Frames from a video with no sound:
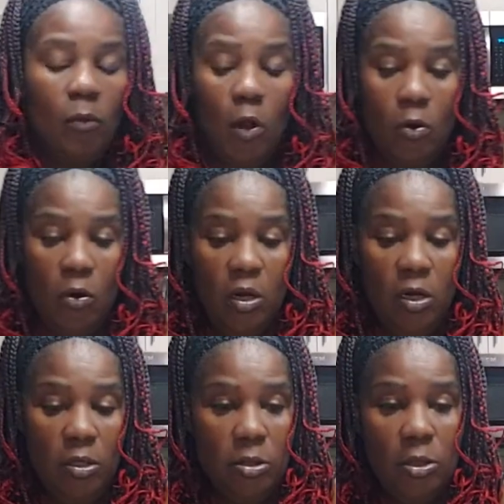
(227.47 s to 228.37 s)
All
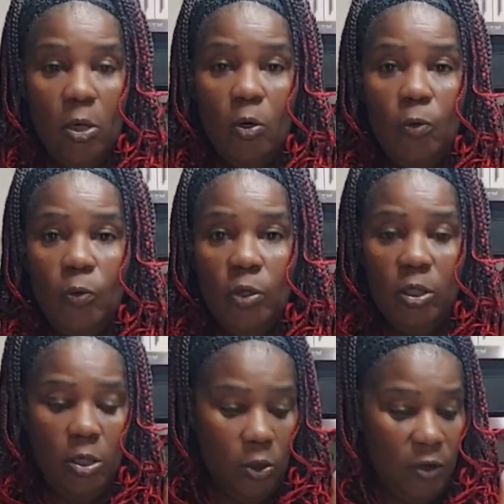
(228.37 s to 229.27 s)
right, so we're
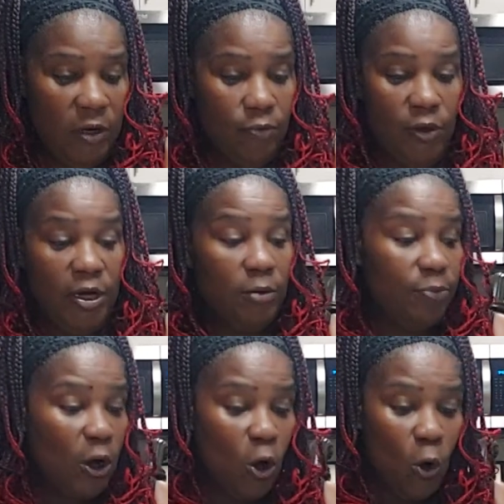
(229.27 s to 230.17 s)
gonna go ahead and bring the
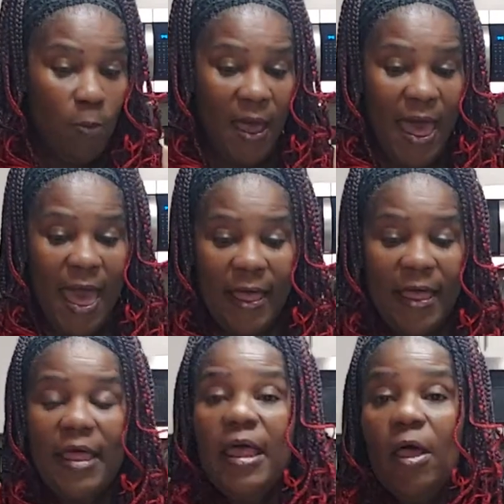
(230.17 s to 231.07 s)
bowl back,
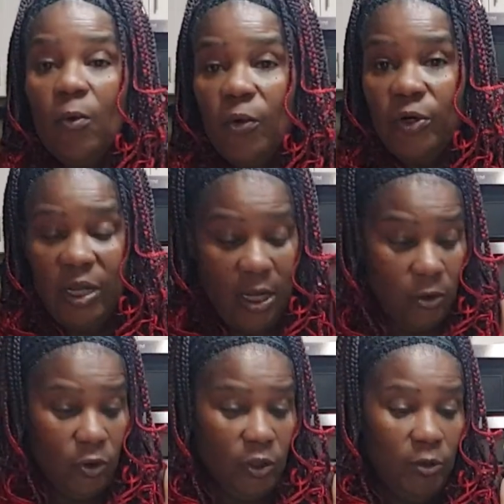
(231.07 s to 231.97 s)
and we're now
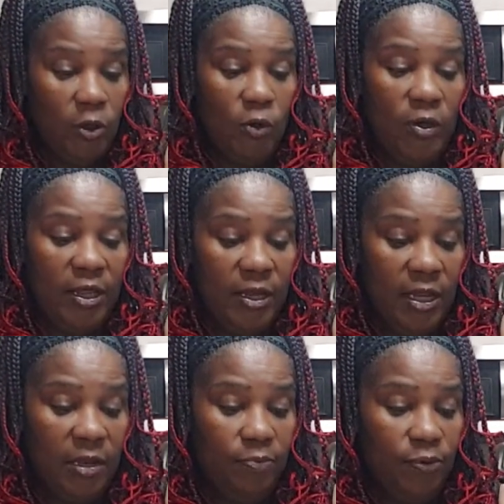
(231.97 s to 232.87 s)
gonna go ahead
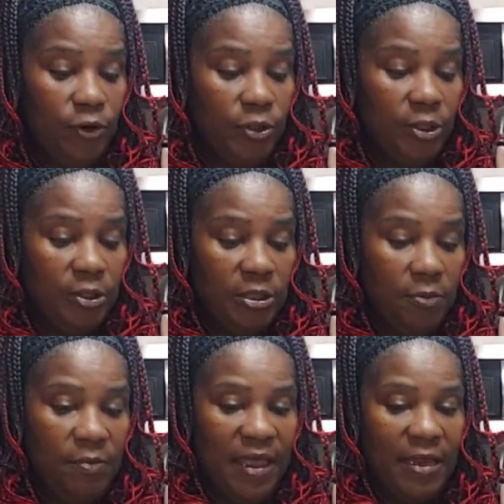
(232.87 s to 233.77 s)
and put the
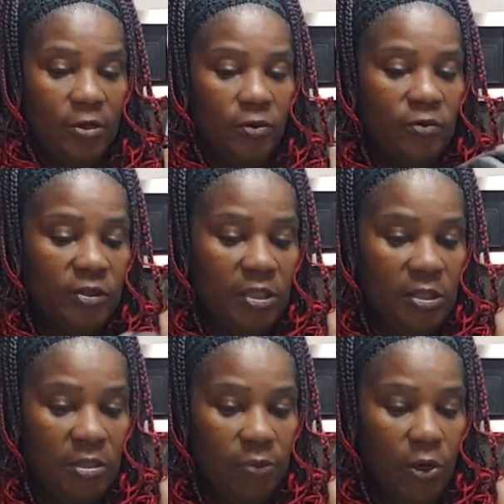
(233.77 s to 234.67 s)
tomatoes
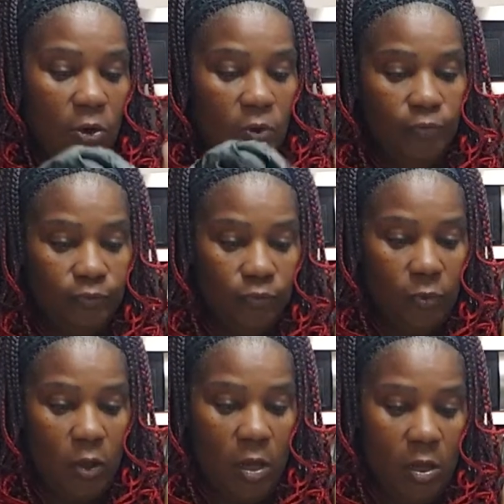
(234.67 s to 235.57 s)
in the bowl,
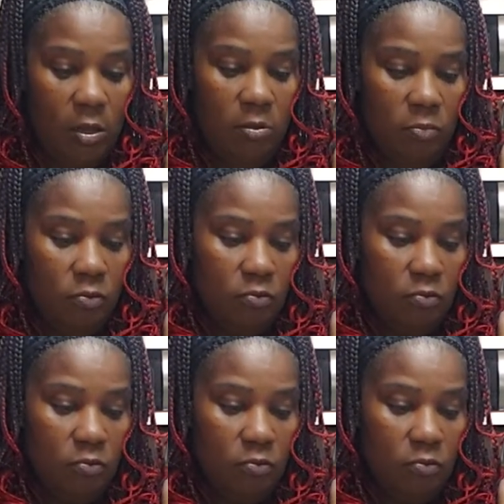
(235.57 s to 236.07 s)
okay?